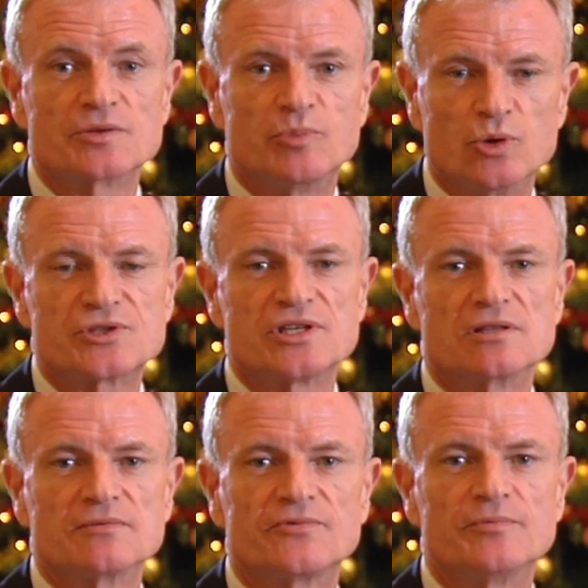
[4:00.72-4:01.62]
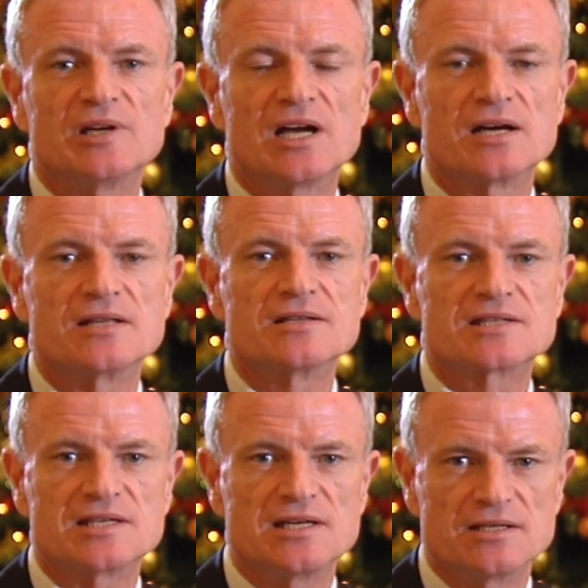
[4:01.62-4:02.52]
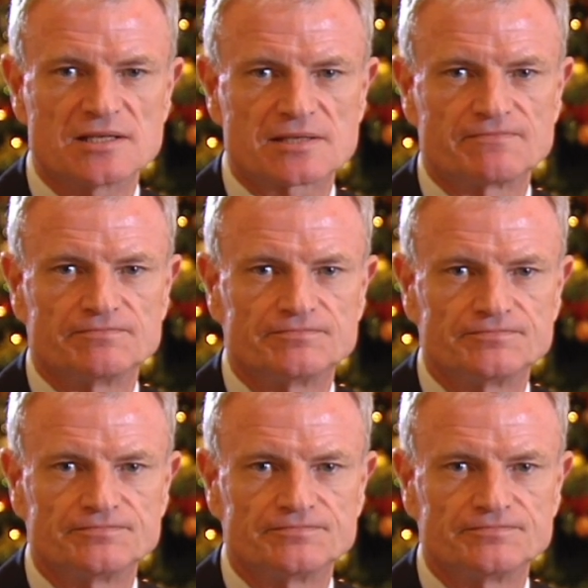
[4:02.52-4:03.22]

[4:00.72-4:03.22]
are supporting them from behind the scenes.